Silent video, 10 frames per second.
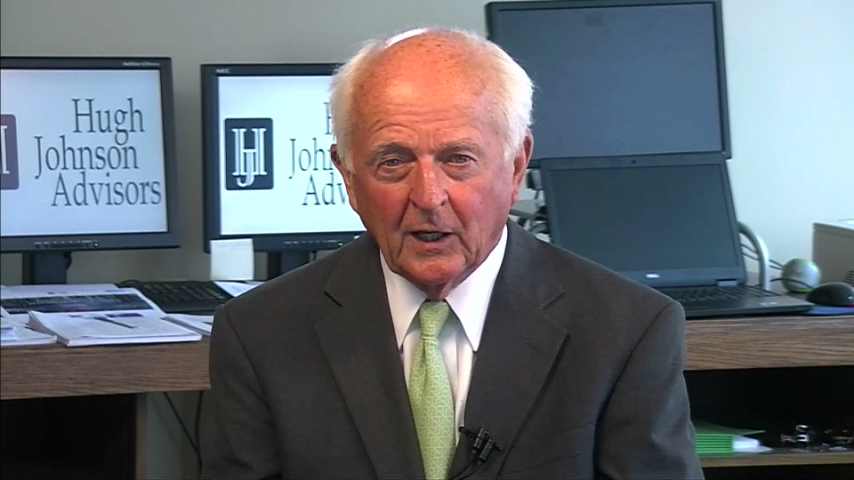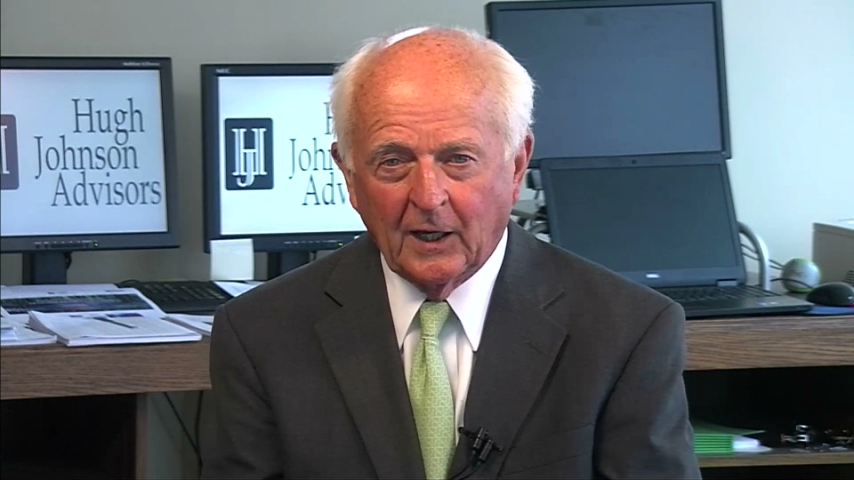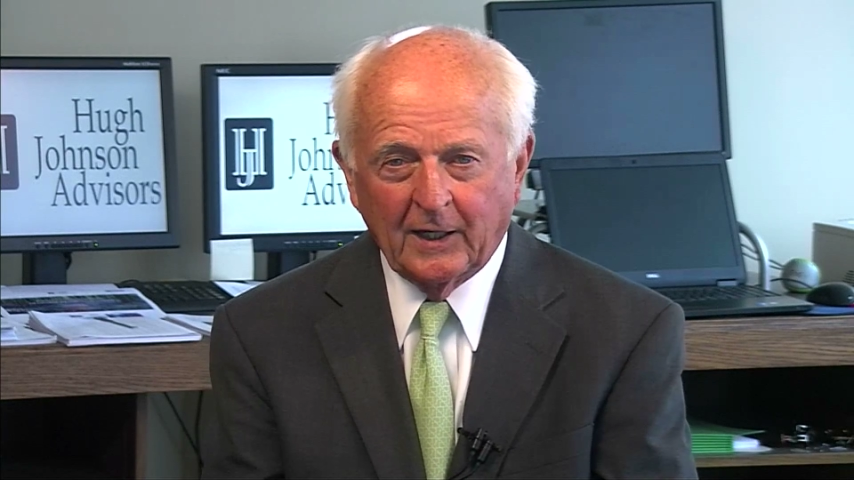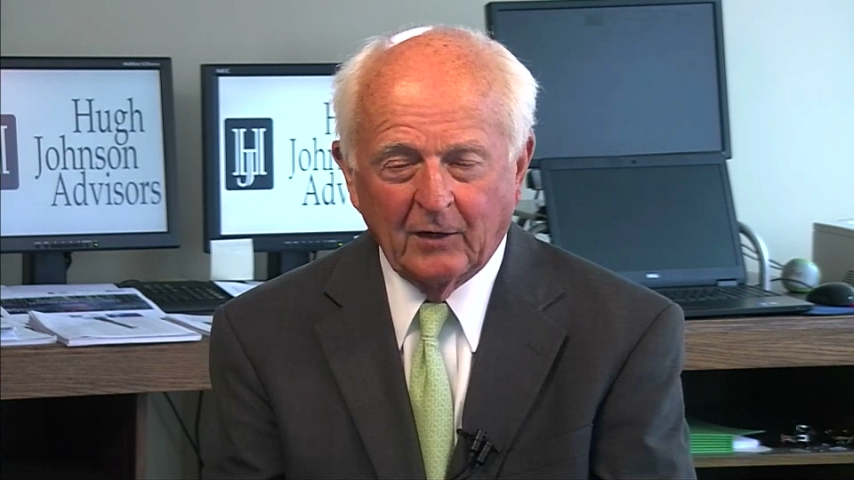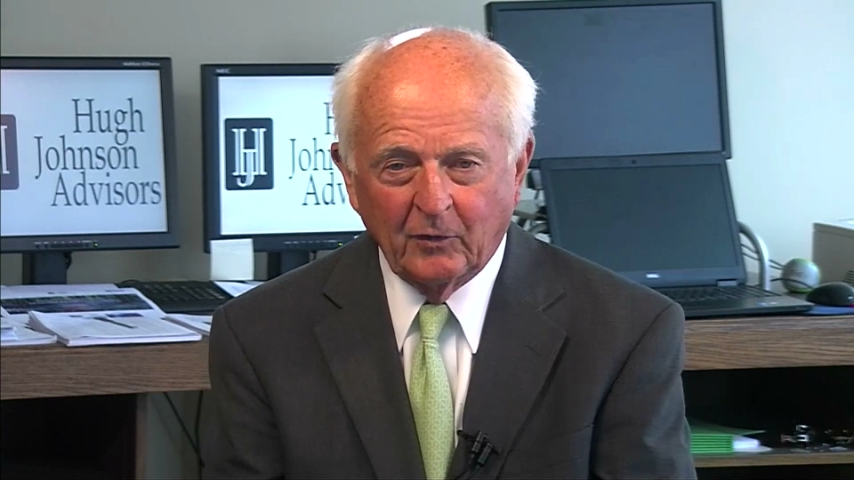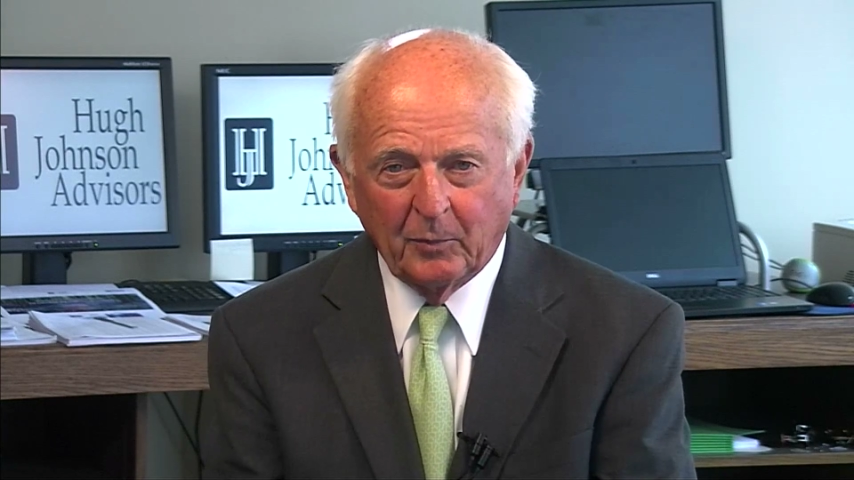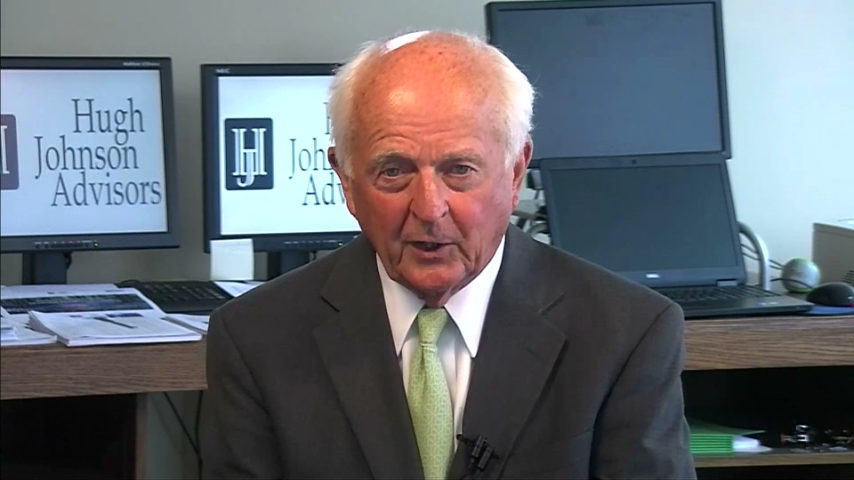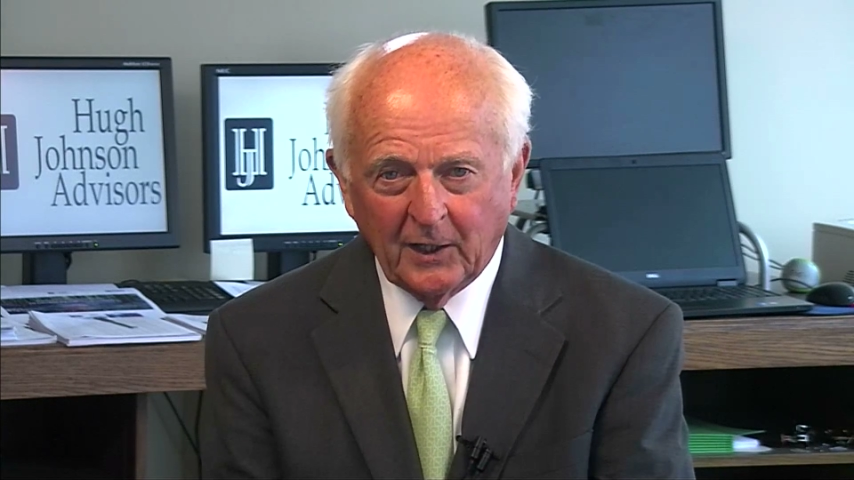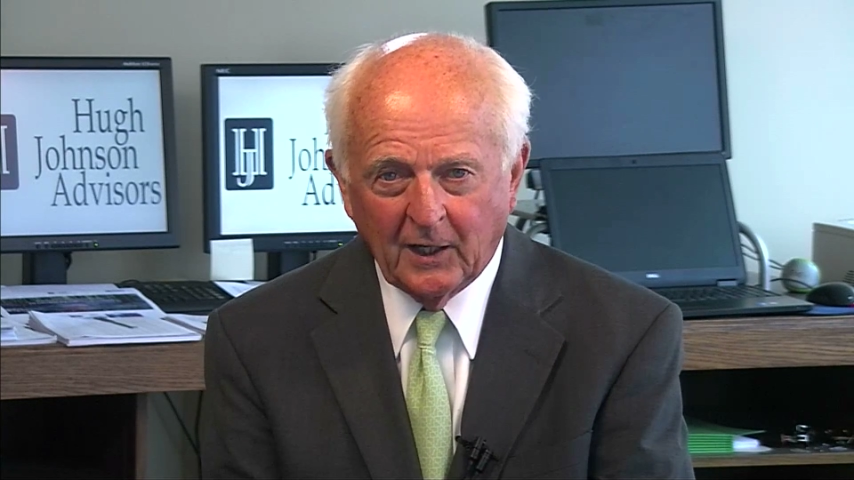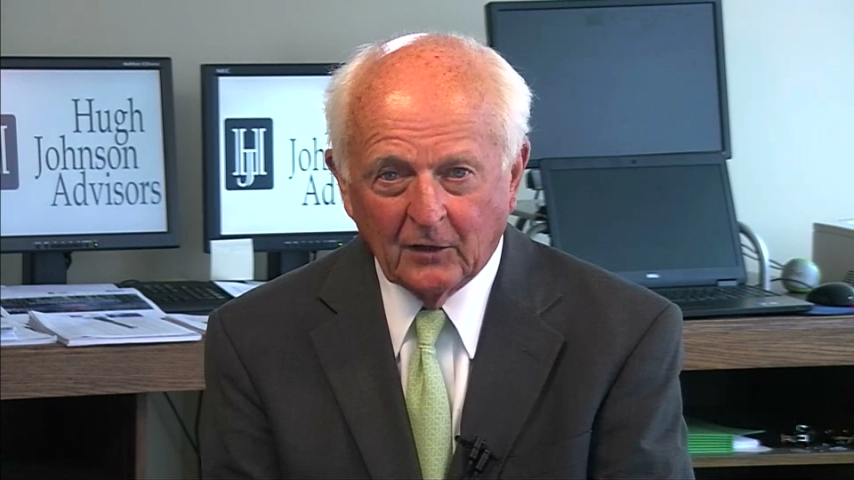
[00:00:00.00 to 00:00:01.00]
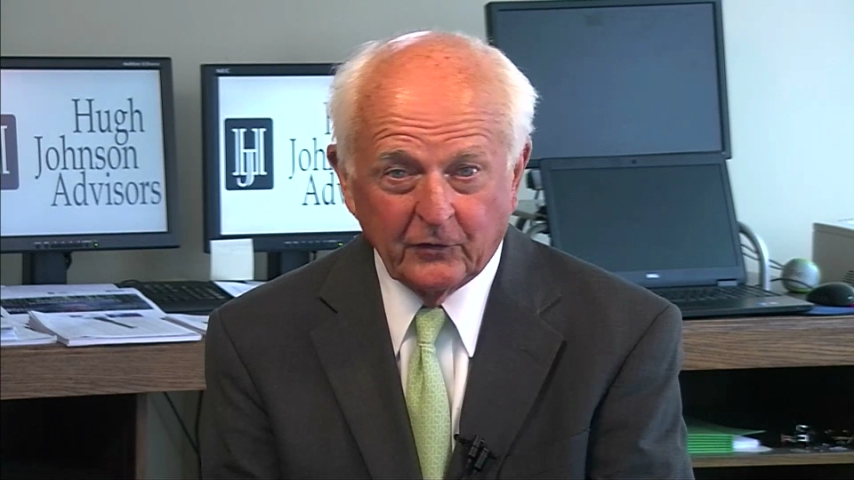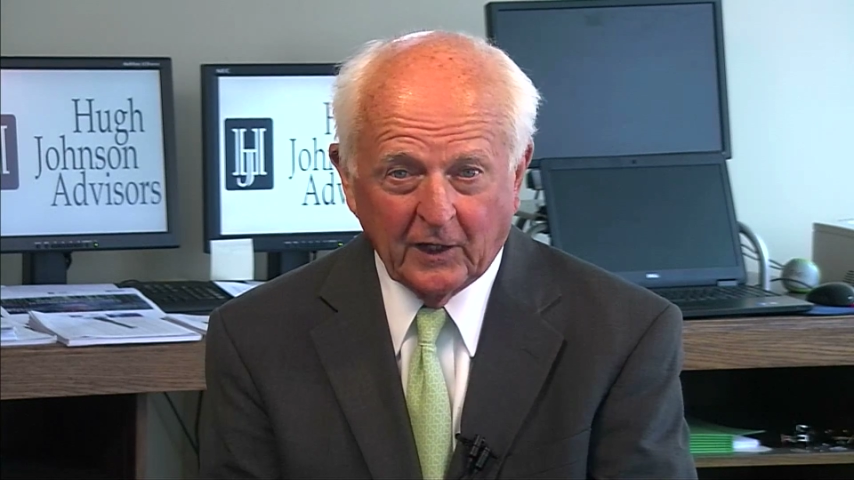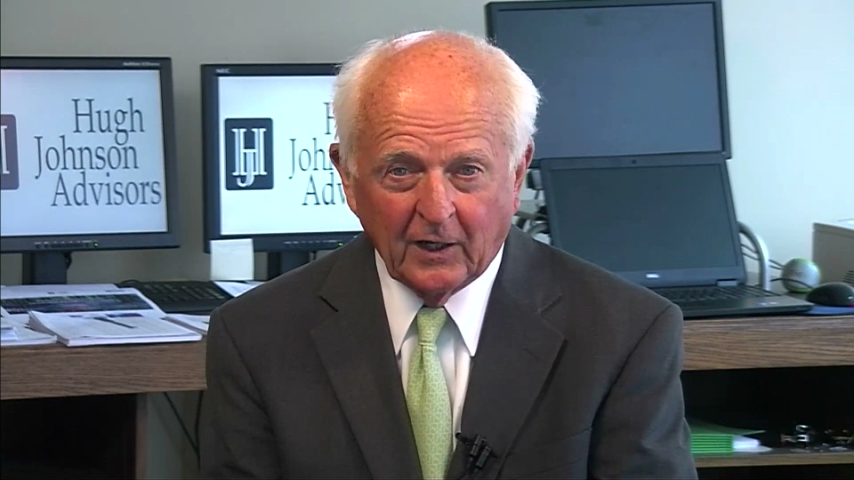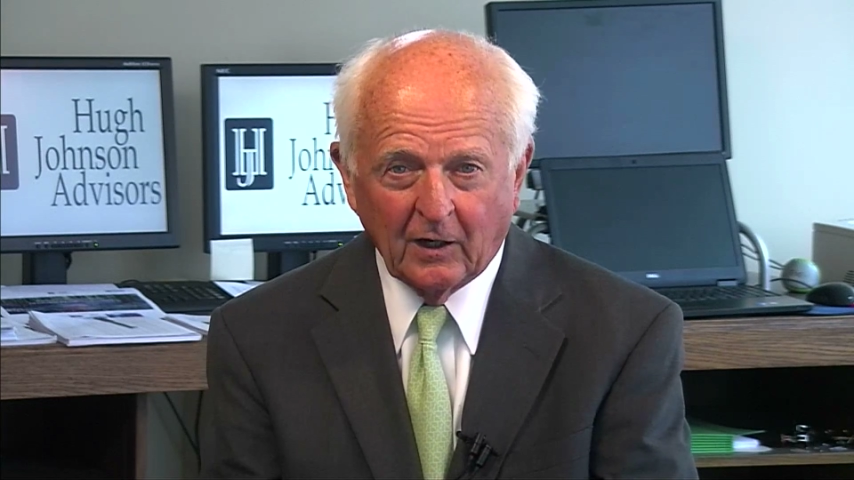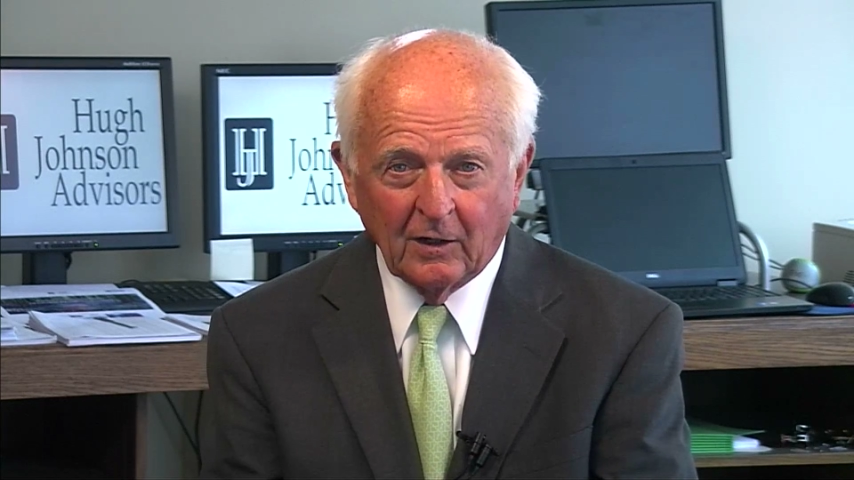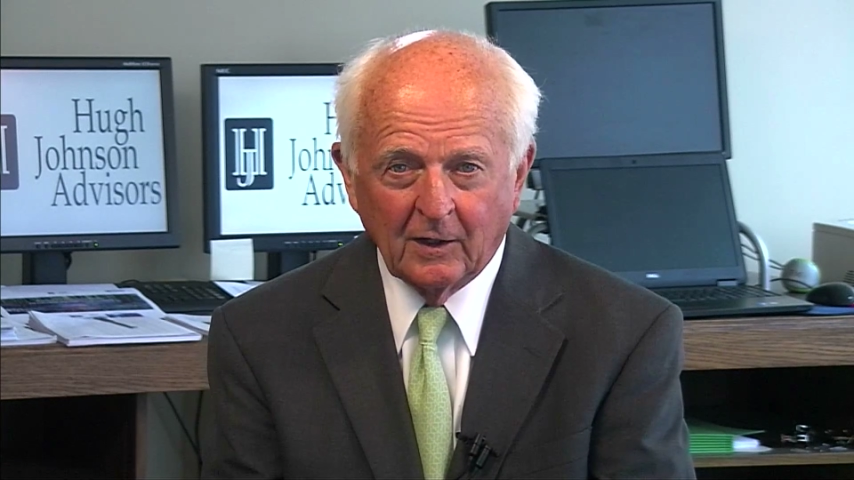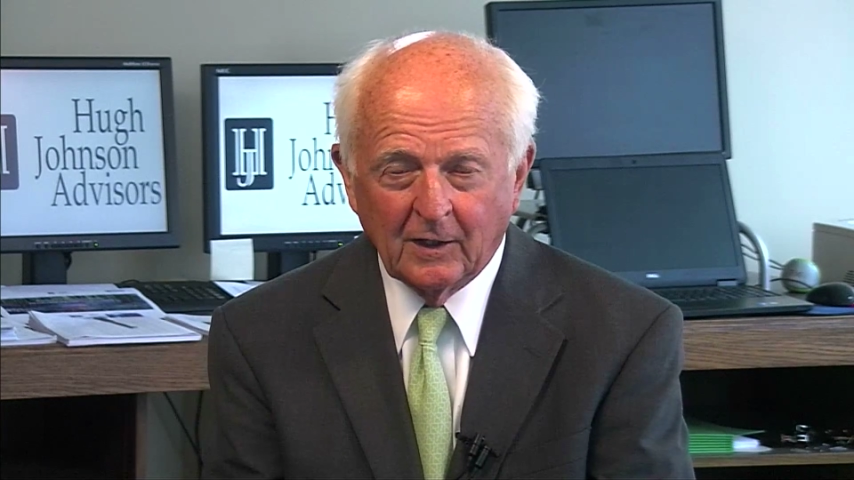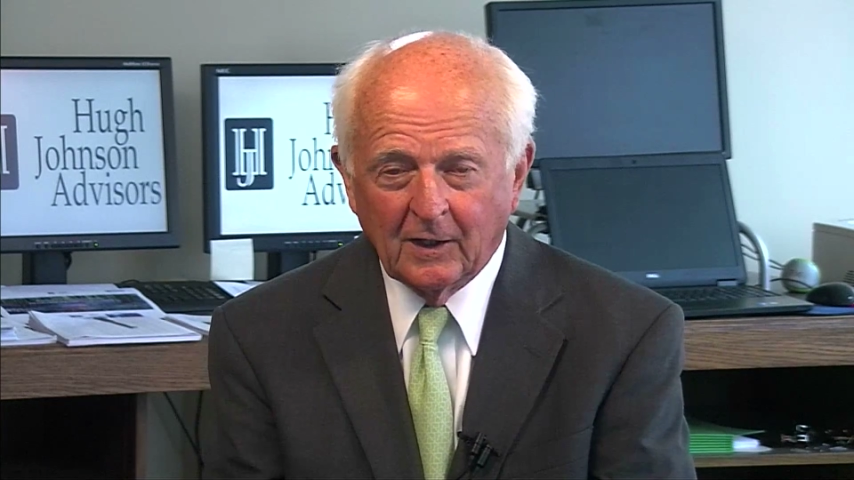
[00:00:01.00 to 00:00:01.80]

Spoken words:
like everybody else, and our